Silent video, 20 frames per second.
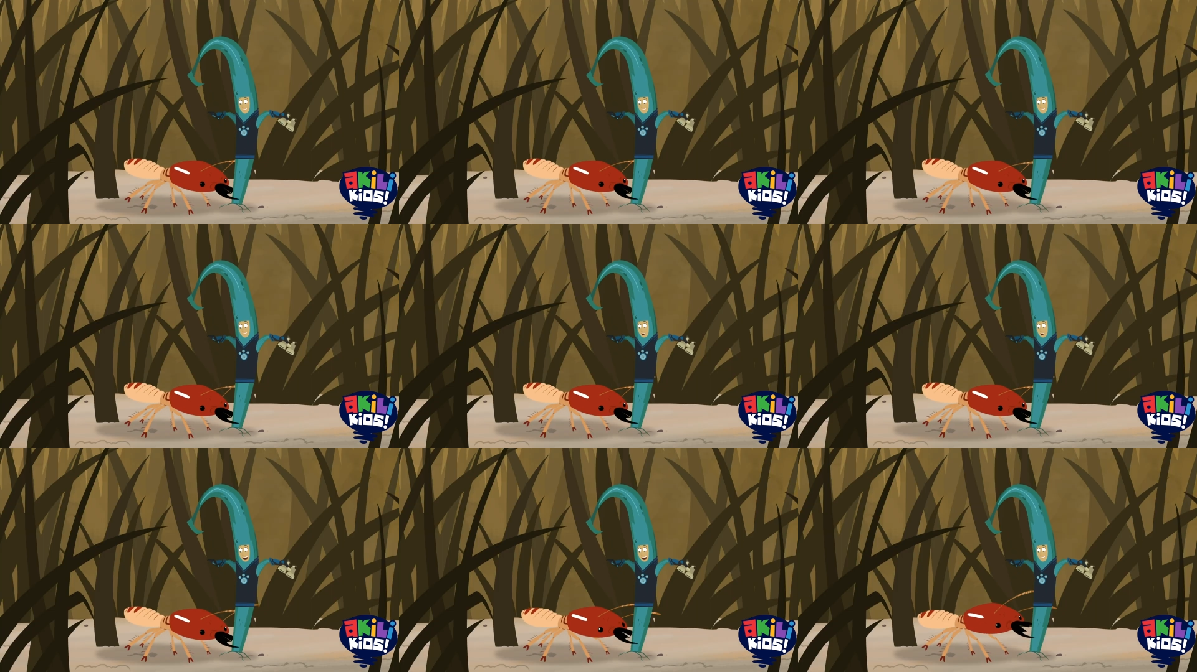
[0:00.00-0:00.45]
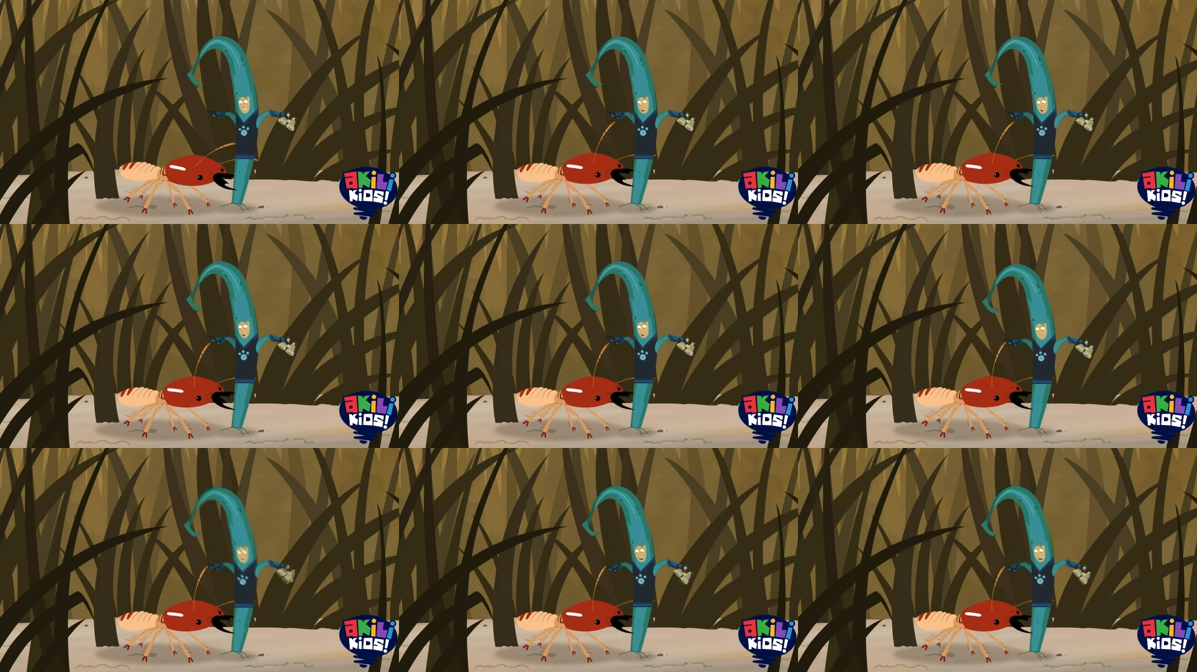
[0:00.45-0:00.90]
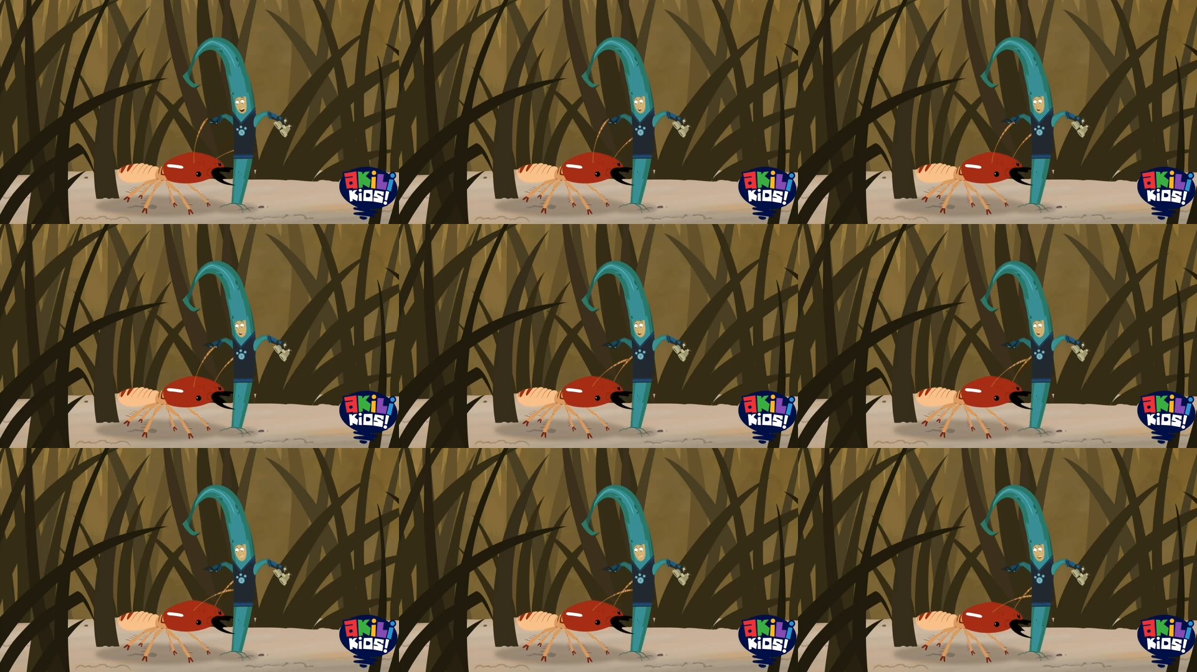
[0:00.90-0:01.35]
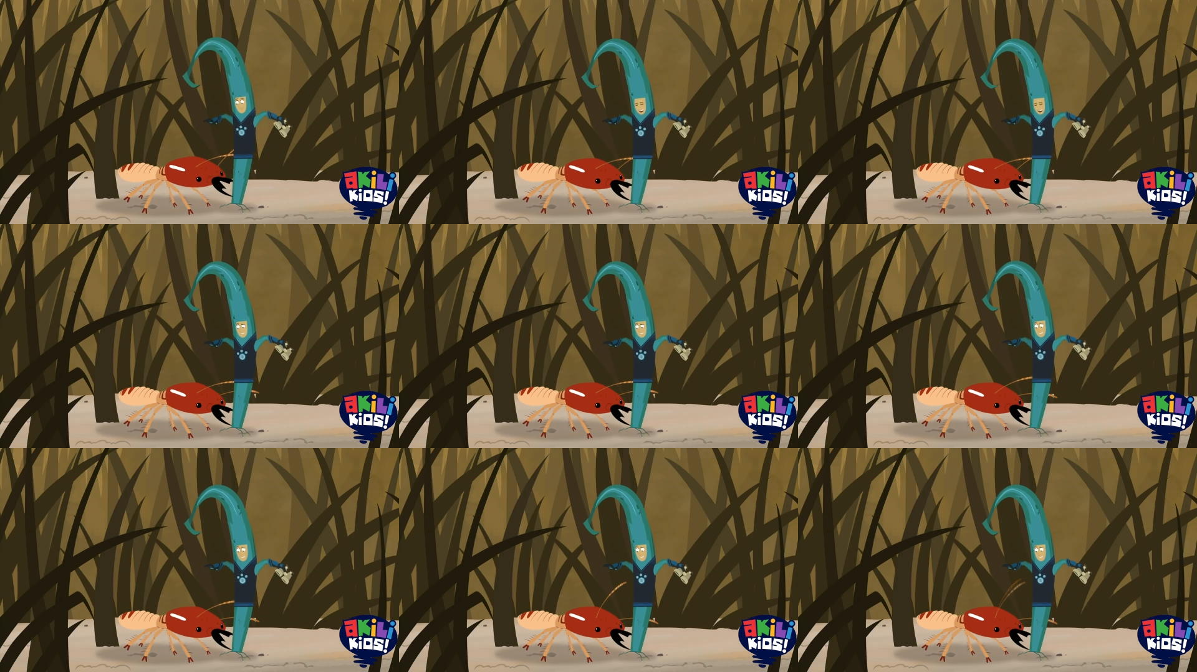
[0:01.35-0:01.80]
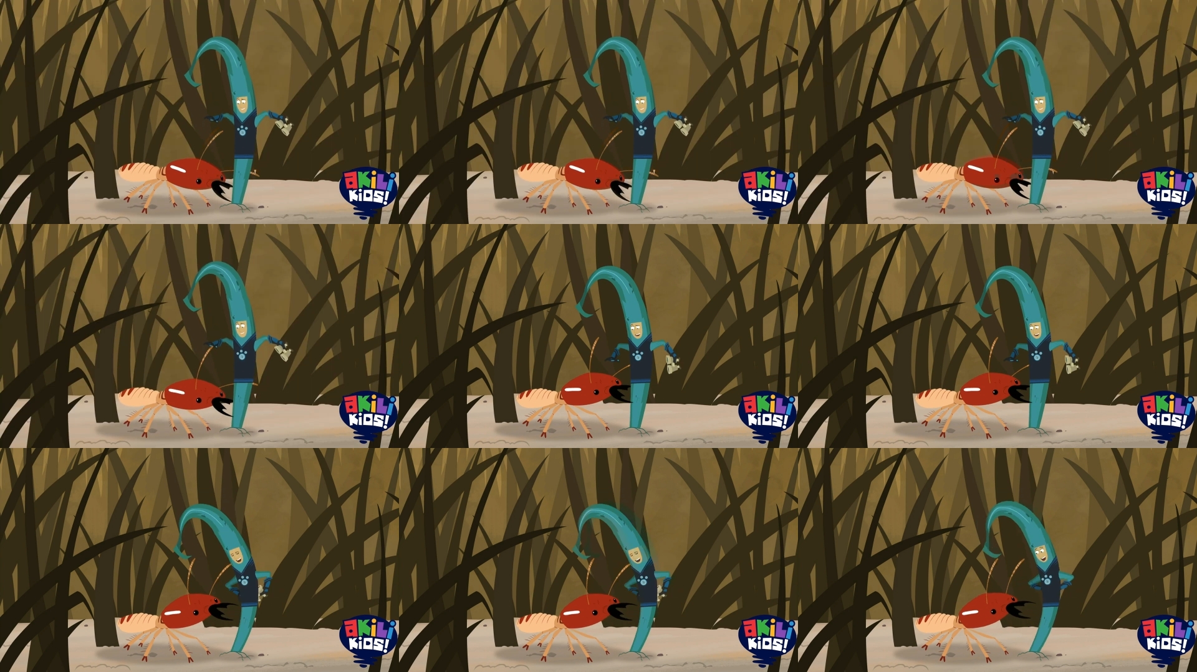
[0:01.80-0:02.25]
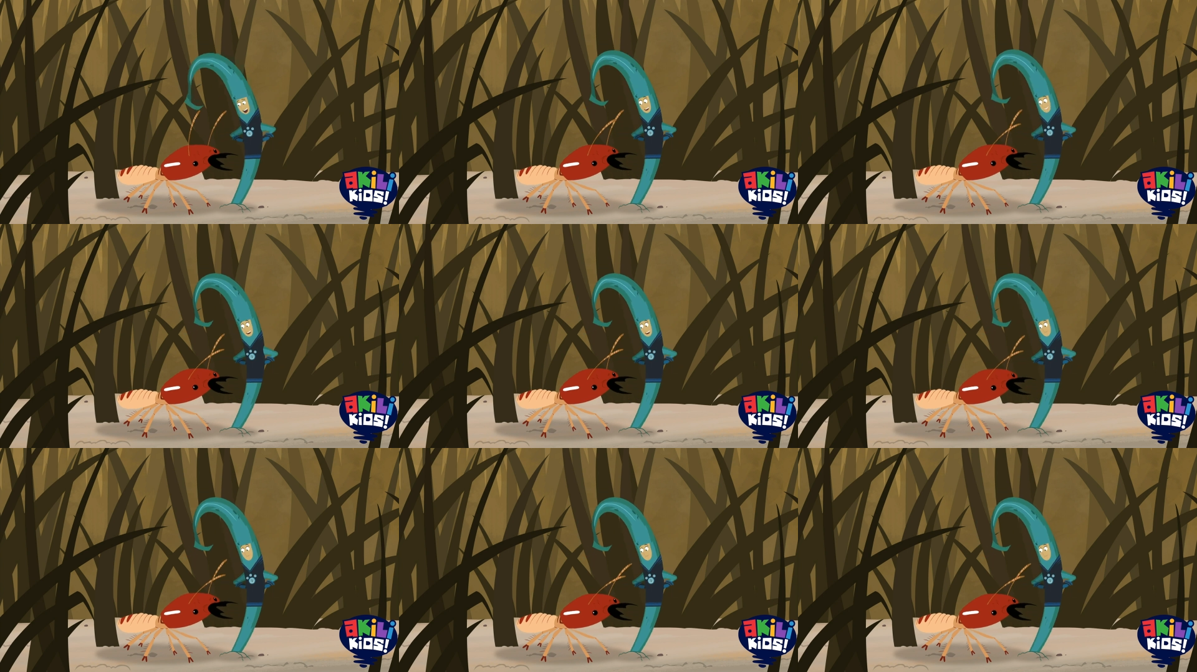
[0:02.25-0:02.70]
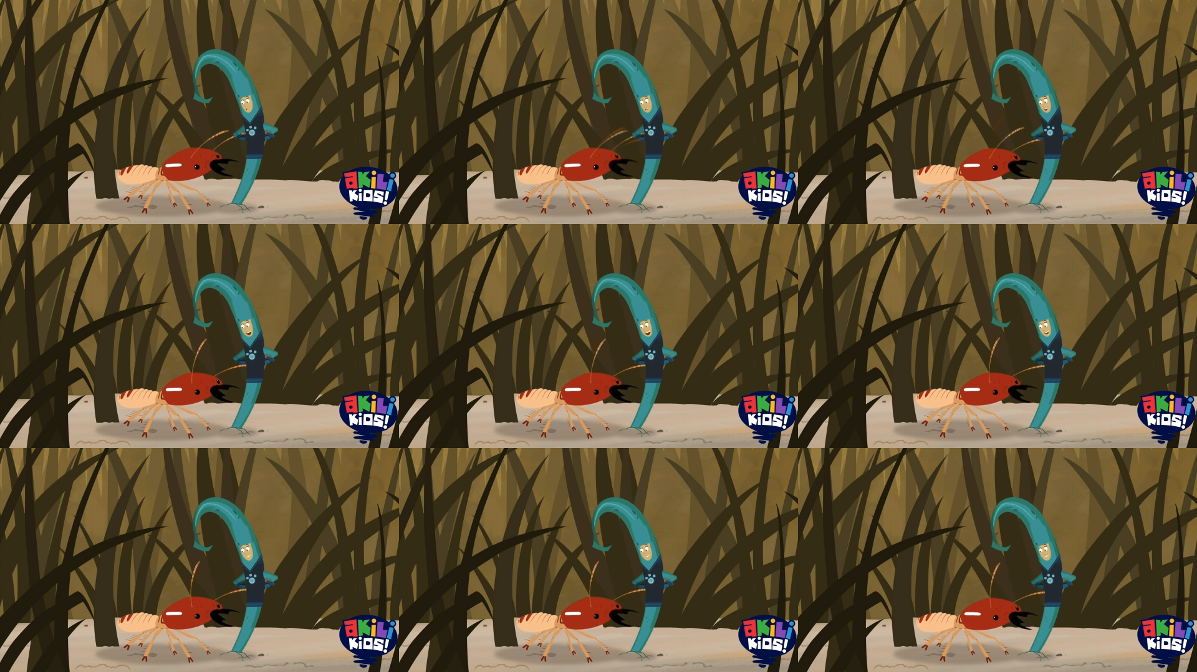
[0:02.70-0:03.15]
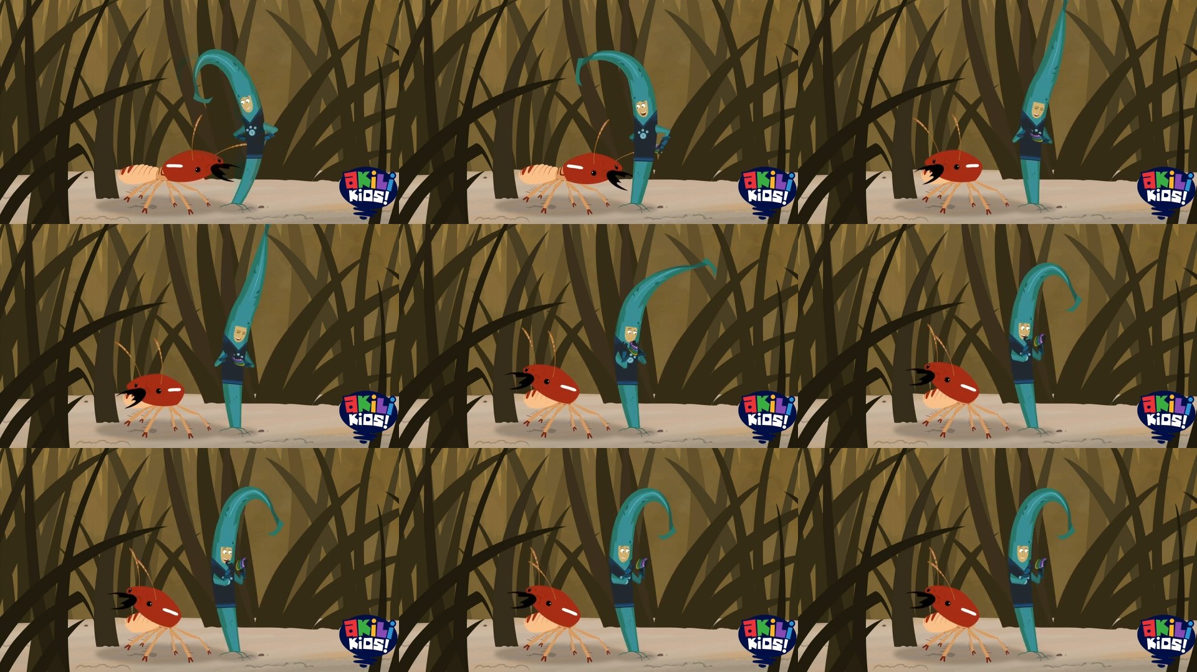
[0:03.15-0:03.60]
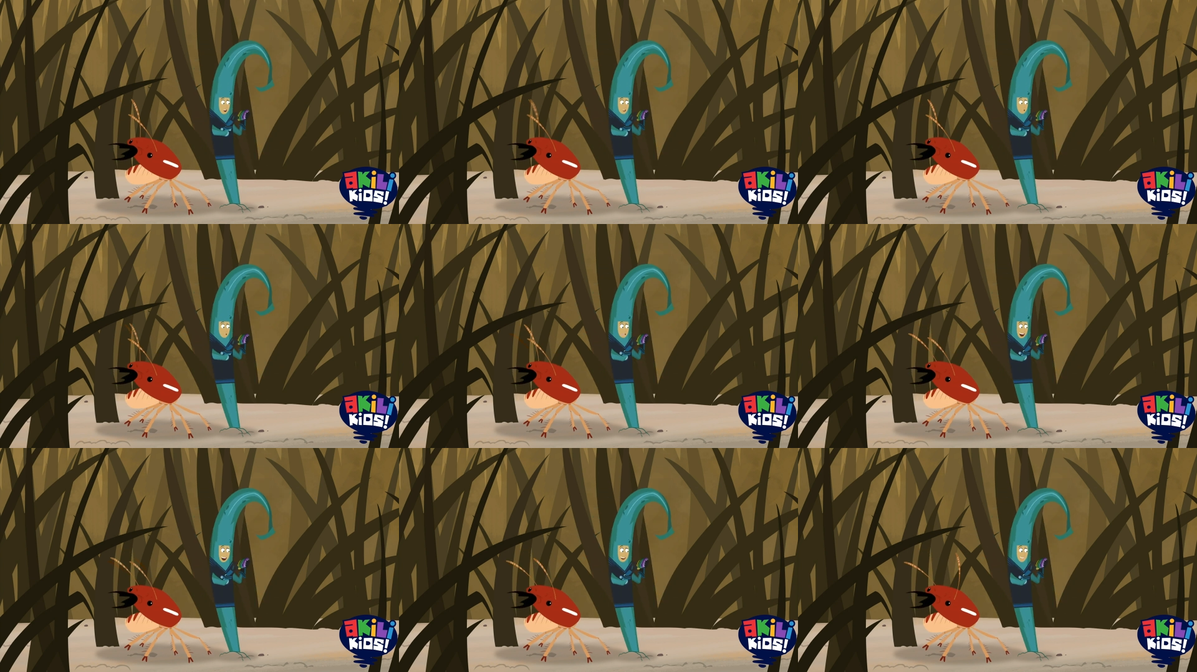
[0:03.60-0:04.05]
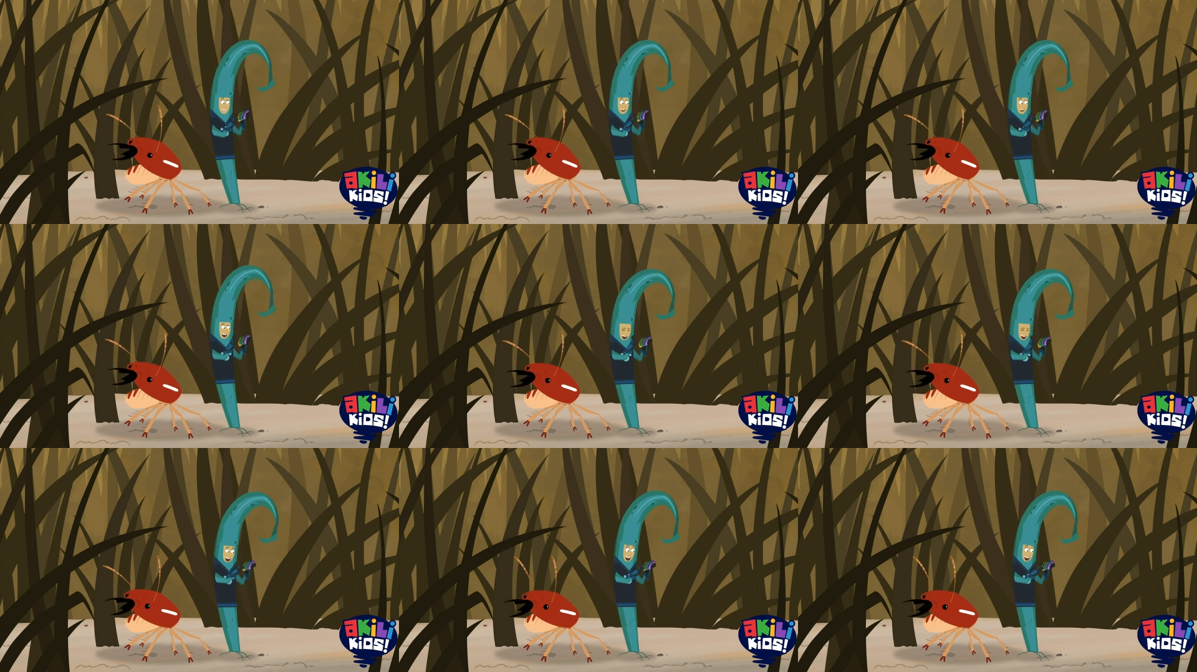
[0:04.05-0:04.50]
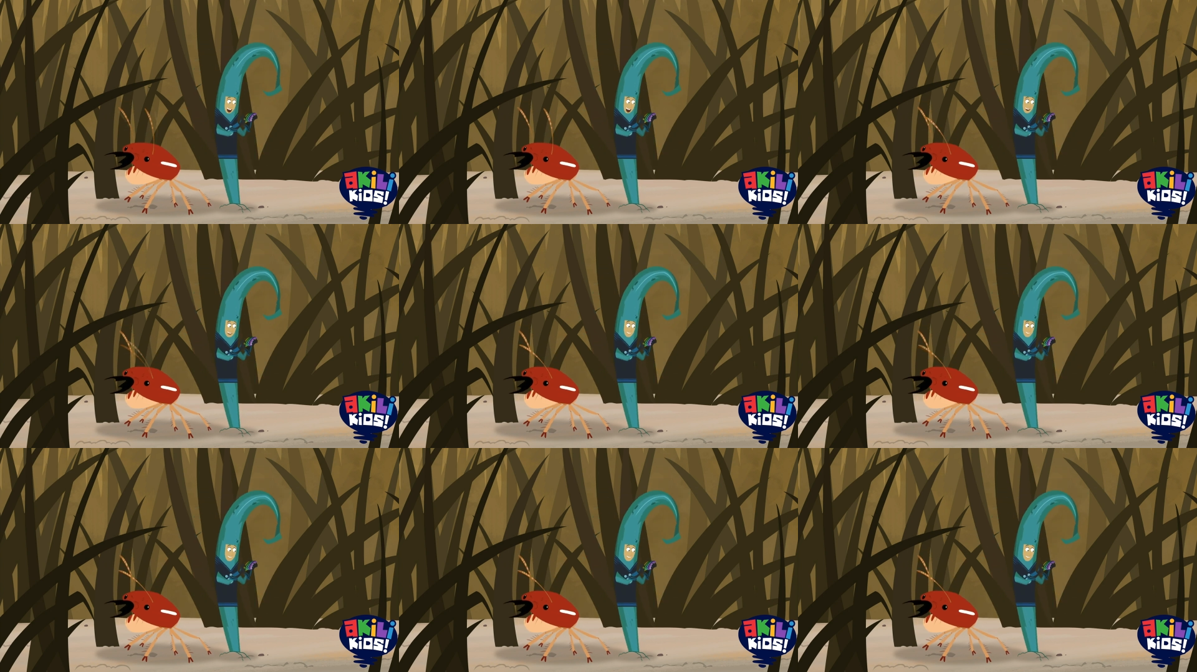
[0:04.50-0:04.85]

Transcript: Nobody's mouth can be seen.